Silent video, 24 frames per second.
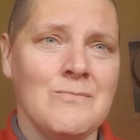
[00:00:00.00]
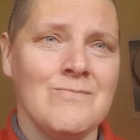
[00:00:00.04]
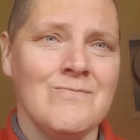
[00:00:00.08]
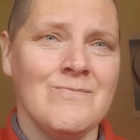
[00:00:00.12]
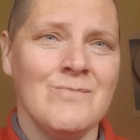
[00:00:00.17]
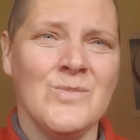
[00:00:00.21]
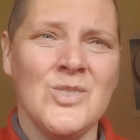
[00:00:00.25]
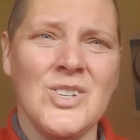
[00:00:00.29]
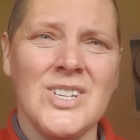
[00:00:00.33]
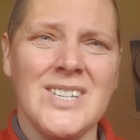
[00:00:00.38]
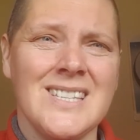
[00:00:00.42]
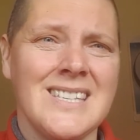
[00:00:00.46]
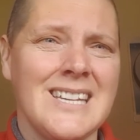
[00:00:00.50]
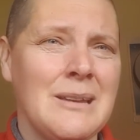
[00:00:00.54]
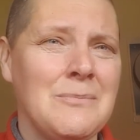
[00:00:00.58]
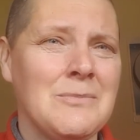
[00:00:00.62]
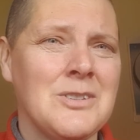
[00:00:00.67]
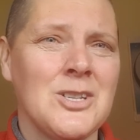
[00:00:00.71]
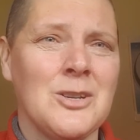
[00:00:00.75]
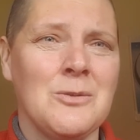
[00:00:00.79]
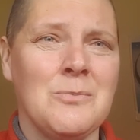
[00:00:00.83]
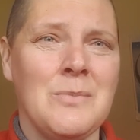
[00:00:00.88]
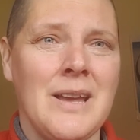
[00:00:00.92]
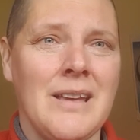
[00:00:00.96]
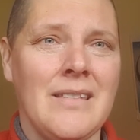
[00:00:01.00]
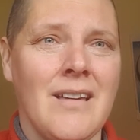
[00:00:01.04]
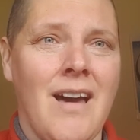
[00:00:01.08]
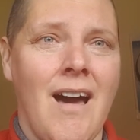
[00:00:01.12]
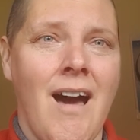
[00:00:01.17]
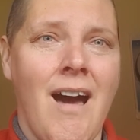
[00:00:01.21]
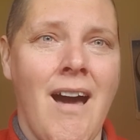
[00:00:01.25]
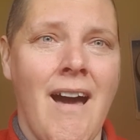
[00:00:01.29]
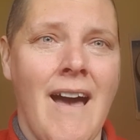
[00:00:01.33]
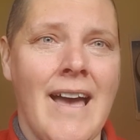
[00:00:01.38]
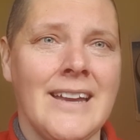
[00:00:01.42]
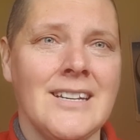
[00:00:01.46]
just seems to me the
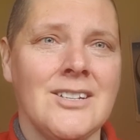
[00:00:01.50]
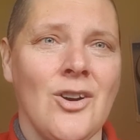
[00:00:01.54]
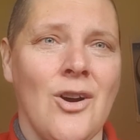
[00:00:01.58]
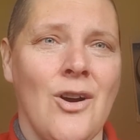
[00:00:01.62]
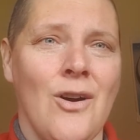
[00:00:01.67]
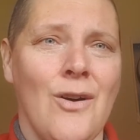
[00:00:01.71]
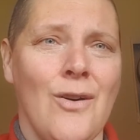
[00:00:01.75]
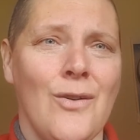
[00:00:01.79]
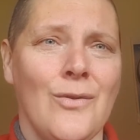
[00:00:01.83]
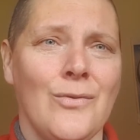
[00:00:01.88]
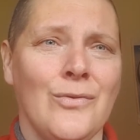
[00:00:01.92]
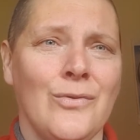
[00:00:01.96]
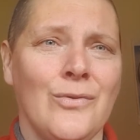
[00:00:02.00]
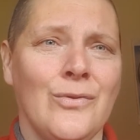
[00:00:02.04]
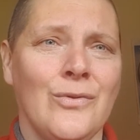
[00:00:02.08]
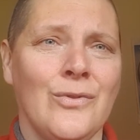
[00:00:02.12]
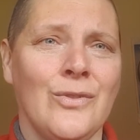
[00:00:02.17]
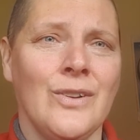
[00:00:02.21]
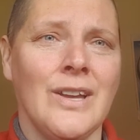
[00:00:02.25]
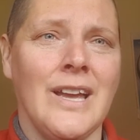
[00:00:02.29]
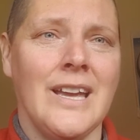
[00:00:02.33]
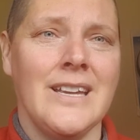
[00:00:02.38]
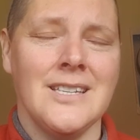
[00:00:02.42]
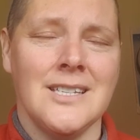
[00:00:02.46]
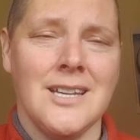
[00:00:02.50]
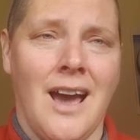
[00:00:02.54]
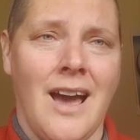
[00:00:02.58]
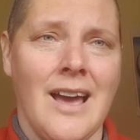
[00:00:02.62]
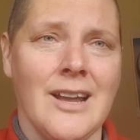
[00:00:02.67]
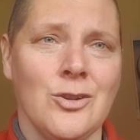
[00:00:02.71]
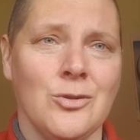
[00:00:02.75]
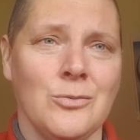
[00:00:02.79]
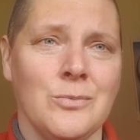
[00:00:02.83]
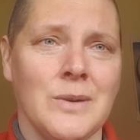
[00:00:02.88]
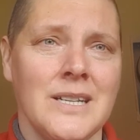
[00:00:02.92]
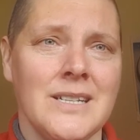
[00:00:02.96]
height of
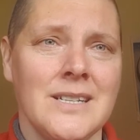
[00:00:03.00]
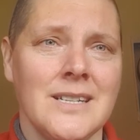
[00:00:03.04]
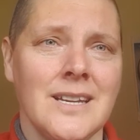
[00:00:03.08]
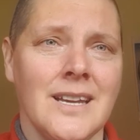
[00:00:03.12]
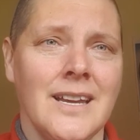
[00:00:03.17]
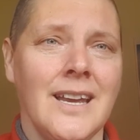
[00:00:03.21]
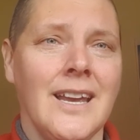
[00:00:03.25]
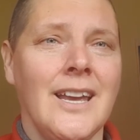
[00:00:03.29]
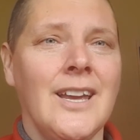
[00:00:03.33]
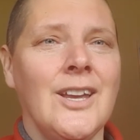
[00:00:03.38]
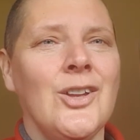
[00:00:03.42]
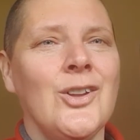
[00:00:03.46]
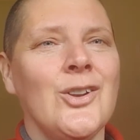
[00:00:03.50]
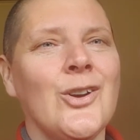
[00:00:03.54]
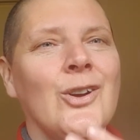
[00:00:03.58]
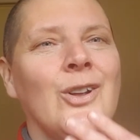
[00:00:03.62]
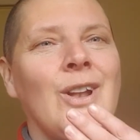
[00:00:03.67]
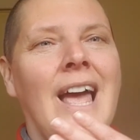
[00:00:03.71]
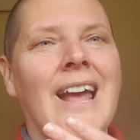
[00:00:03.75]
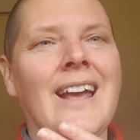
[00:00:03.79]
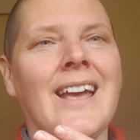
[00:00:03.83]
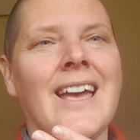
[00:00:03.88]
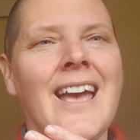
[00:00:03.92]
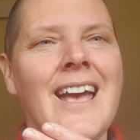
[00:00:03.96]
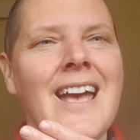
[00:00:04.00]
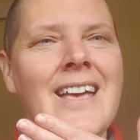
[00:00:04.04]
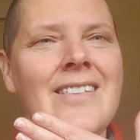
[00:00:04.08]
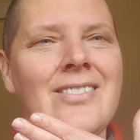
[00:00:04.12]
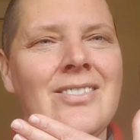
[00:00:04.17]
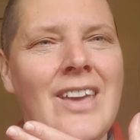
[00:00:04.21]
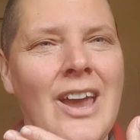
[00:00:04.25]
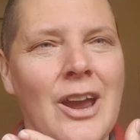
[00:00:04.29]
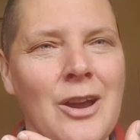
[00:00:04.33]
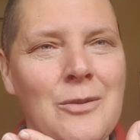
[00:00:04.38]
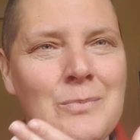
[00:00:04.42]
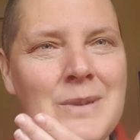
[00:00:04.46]
entitlement. Like
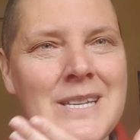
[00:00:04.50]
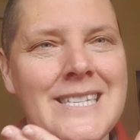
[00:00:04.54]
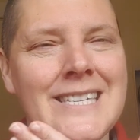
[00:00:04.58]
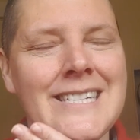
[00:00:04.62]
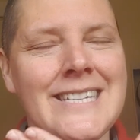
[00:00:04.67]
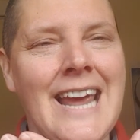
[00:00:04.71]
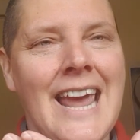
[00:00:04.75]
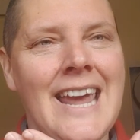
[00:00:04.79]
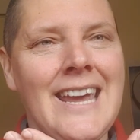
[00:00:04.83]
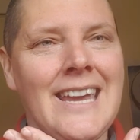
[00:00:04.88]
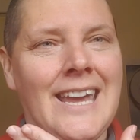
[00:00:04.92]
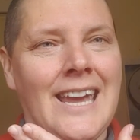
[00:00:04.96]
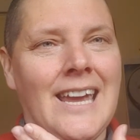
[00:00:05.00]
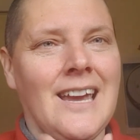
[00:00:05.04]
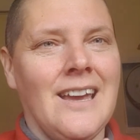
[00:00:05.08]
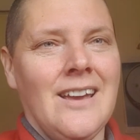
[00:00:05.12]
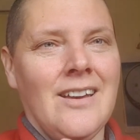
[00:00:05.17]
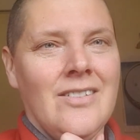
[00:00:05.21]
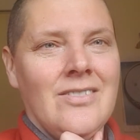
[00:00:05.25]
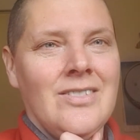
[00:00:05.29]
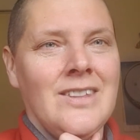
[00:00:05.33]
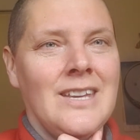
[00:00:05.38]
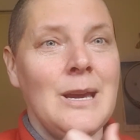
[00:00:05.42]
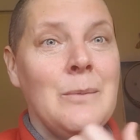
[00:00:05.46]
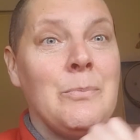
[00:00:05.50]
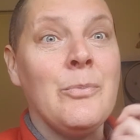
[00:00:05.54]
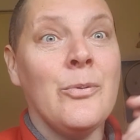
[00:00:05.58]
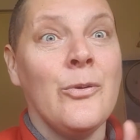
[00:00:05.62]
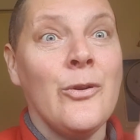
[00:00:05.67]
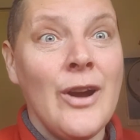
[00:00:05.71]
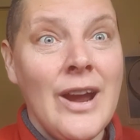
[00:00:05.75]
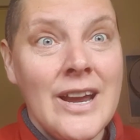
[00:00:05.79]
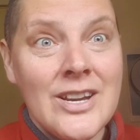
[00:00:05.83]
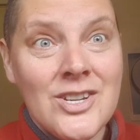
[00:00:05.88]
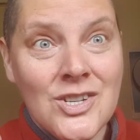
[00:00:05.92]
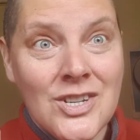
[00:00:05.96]
they're mistaking the
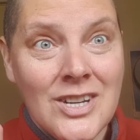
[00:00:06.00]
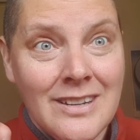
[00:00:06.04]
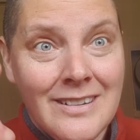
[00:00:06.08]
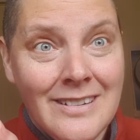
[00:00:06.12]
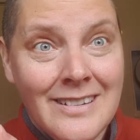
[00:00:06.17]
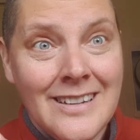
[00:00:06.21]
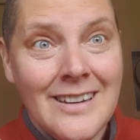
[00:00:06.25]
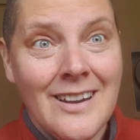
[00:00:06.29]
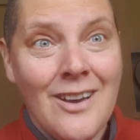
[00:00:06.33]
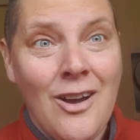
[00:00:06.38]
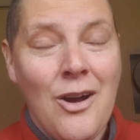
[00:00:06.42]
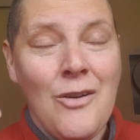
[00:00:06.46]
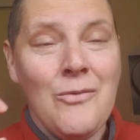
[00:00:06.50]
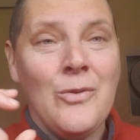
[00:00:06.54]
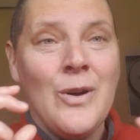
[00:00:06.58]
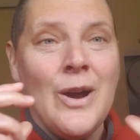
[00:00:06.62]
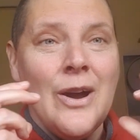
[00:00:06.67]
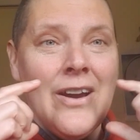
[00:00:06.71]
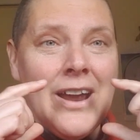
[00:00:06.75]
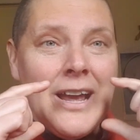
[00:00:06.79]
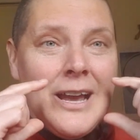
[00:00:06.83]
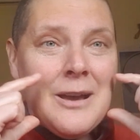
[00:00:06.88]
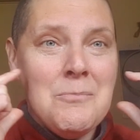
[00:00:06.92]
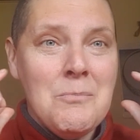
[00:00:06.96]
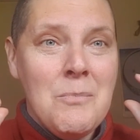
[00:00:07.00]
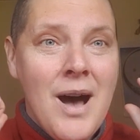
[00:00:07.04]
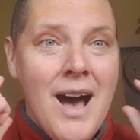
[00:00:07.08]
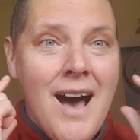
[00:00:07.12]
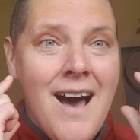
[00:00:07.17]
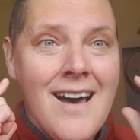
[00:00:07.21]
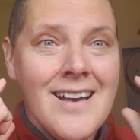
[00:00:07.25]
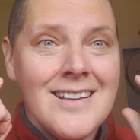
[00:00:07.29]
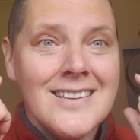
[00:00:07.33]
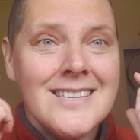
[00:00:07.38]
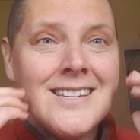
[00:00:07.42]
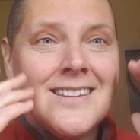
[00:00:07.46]
oppression of wearing a
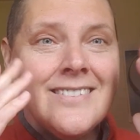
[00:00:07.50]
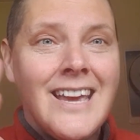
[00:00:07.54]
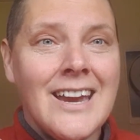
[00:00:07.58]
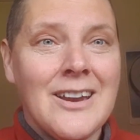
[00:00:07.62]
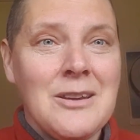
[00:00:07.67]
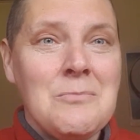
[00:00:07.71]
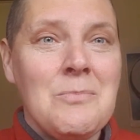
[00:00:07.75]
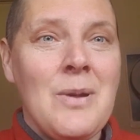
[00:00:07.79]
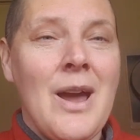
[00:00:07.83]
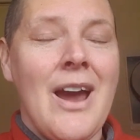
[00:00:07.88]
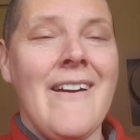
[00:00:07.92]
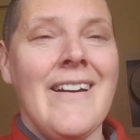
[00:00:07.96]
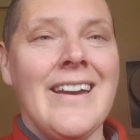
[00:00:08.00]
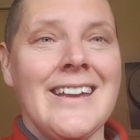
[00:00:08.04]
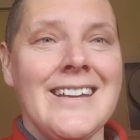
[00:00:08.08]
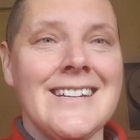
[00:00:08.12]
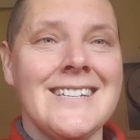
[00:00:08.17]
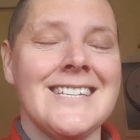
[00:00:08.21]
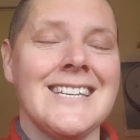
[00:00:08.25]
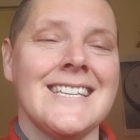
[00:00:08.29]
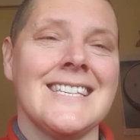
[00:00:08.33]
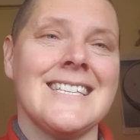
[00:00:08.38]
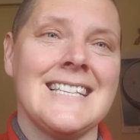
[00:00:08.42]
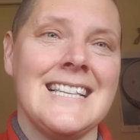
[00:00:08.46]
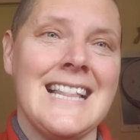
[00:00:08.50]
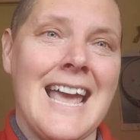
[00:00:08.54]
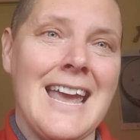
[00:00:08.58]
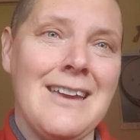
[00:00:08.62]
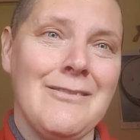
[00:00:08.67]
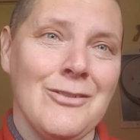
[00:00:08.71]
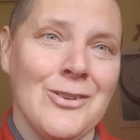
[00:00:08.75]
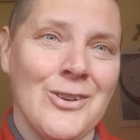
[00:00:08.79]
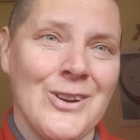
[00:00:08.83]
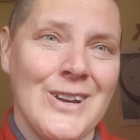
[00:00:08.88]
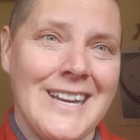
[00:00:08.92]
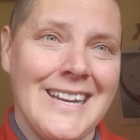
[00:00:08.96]
mask, they're comparing it to
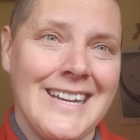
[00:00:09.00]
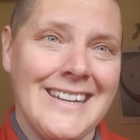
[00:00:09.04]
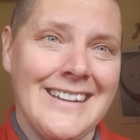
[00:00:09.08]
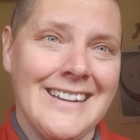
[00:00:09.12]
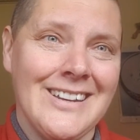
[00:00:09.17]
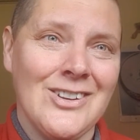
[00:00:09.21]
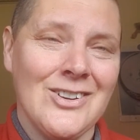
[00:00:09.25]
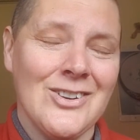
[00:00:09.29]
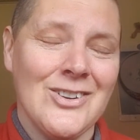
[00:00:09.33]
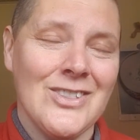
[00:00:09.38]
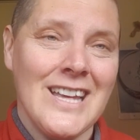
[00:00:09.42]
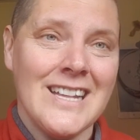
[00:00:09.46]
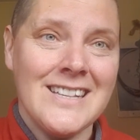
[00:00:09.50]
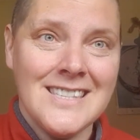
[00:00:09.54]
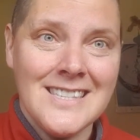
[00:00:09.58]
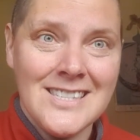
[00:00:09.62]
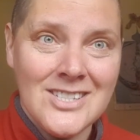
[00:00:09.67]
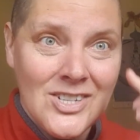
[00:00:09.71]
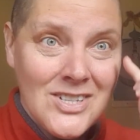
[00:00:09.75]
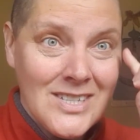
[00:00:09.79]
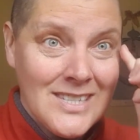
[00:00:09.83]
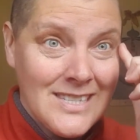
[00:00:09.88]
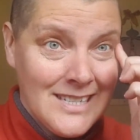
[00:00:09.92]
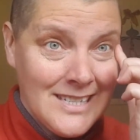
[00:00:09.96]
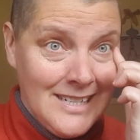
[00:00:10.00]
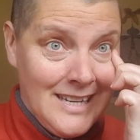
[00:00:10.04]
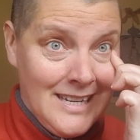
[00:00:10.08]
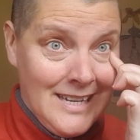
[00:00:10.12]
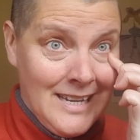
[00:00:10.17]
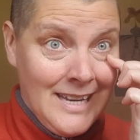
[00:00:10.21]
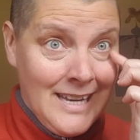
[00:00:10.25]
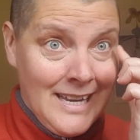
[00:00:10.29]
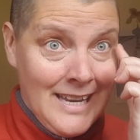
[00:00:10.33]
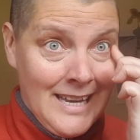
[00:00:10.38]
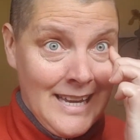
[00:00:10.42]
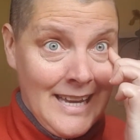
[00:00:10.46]
slavery. That's just
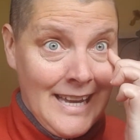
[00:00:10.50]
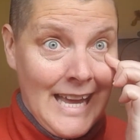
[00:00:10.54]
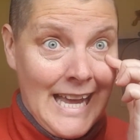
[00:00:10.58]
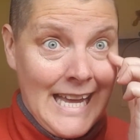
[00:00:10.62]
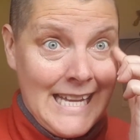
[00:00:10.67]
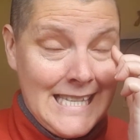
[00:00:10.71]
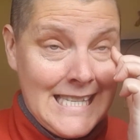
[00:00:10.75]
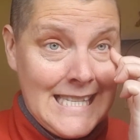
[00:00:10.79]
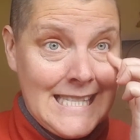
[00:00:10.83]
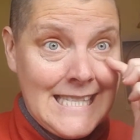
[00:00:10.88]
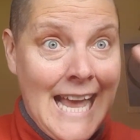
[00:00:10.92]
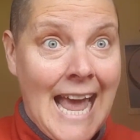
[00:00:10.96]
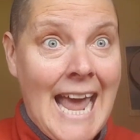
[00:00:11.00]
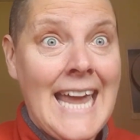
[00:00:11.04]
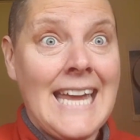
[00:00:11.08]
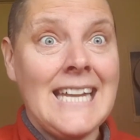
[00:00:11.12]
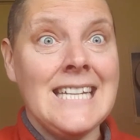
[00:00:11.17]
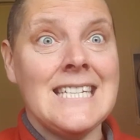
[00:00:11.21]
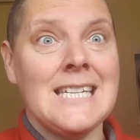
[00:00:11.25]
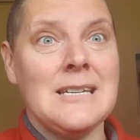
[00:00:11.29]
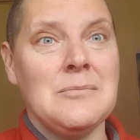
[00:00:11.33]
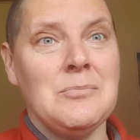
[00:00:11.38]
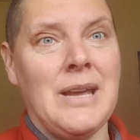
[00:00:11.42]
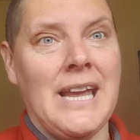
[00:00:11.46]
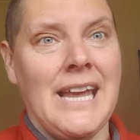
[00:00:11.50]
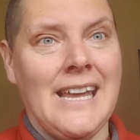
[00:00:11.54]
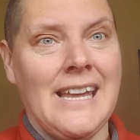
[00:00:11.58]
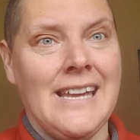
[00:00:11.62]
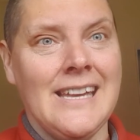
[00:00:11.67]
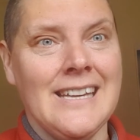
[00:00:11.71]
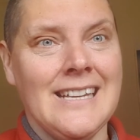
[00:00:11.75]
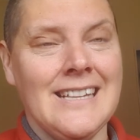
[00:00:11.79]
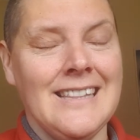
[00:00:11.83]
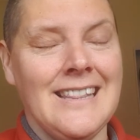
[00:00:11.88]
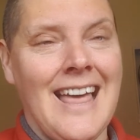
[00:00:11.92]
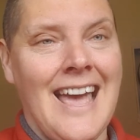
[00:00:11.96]
insane to me.
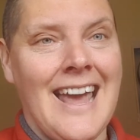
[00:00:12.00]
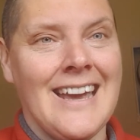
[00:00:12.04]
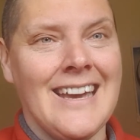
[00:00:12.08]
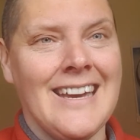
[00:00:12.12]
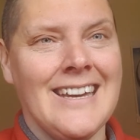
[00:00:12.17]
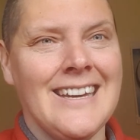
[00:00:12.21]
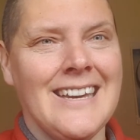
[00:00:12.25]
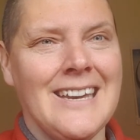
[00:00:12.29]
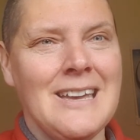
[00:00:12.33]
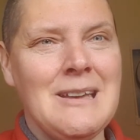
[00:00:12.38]
Like,